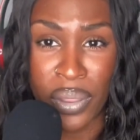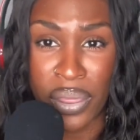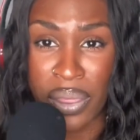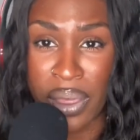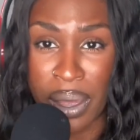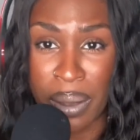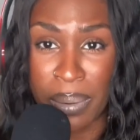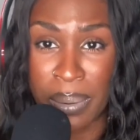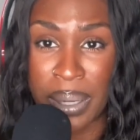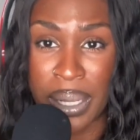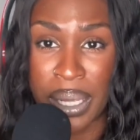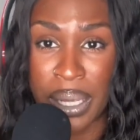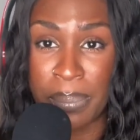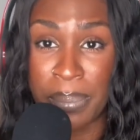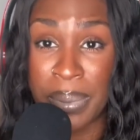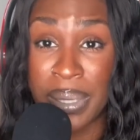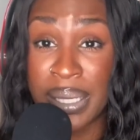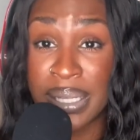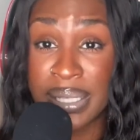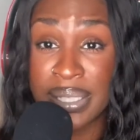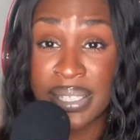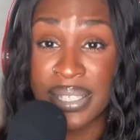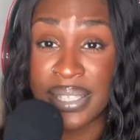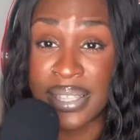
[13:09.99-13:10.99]
without it,
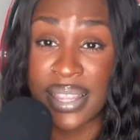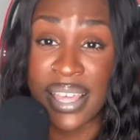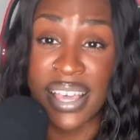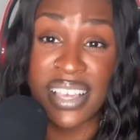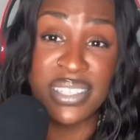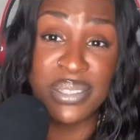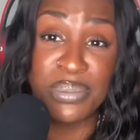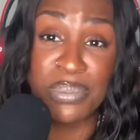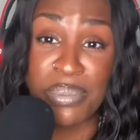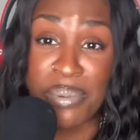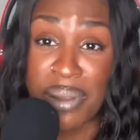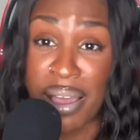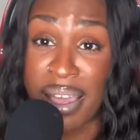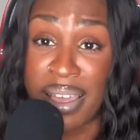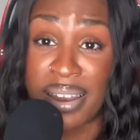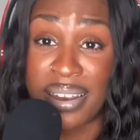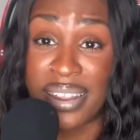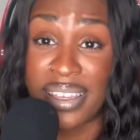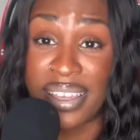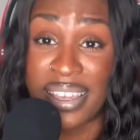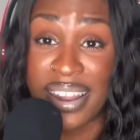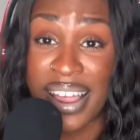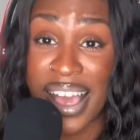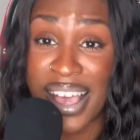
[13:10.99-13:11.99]
because that's what I
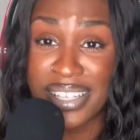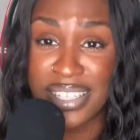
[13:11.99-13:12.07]
did.